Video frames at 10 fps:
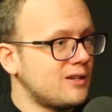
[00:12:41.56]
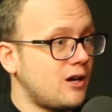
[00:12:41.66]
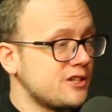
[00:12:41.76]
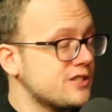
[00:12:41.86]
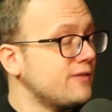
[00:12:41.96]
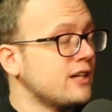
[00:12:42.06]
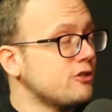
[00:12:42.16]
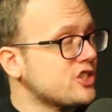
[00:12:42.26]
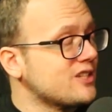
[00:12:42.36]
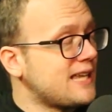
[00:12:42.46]
Arsene Wenger
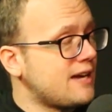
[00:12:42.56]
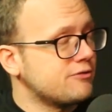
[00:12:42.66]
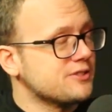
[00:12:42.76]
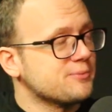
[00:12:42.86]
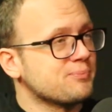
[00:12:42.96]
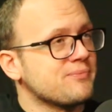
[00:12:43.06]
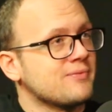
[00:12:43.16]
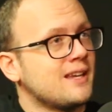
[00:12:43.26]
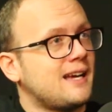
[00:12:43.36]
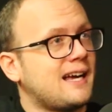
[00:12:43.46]
had just left,
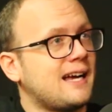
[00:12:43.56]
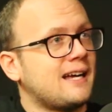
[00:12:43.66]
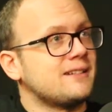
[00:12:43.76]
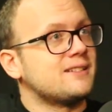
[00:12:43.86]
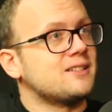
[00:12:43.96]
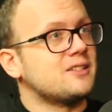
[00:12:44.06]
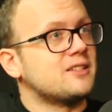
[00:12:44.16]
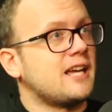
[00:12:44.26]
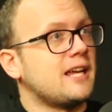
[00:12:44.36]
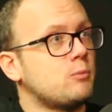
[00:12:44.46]
and
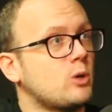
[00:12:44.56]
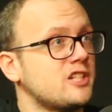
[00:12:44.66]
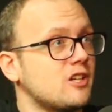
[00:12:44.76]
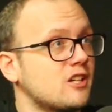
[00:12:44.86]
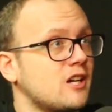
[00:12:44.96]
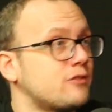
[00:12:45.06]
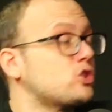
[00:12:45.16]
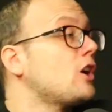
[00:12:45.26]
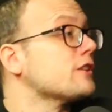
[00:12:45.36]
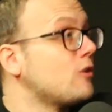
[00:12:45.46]
they wanted a kind of
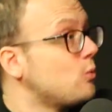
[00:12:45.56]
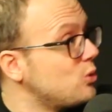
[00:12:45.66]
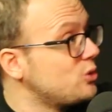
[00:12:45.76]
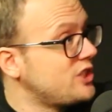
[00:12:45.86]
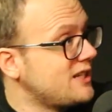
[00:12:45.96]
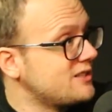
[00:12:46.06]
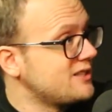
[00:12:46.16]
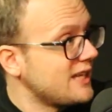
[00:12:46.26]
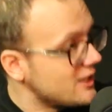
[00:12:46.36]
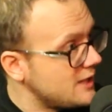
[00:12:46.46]
transfer war chest
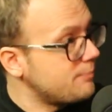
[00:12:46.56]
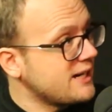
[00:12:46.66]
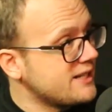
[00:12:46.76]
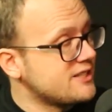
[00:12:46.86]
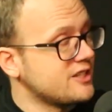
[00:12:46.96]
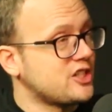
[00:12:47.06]
to get the club back into the